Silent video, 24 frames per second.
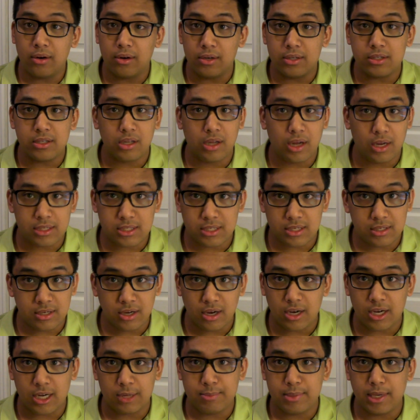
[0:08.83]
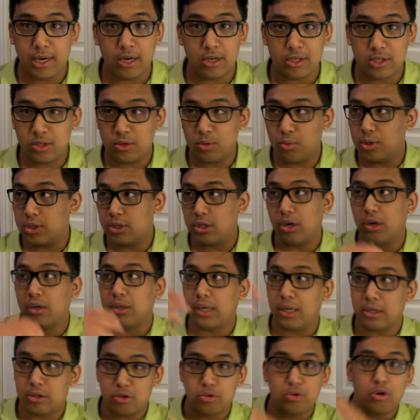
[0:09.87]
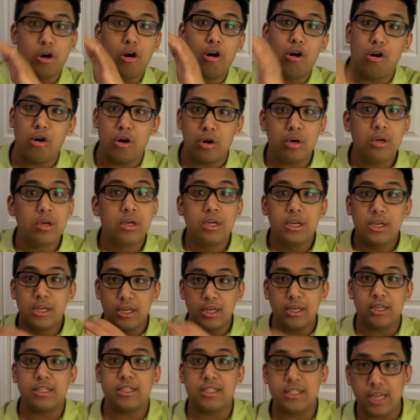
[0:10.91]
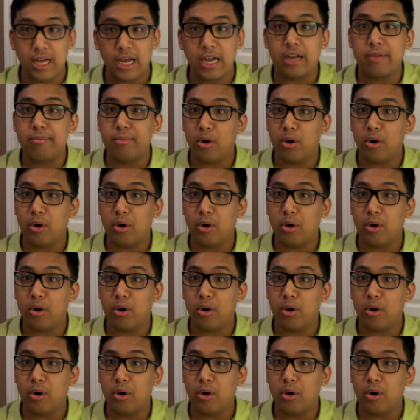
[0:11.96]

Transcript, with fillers: There's lots to talk about, which I'll get to all in a sec,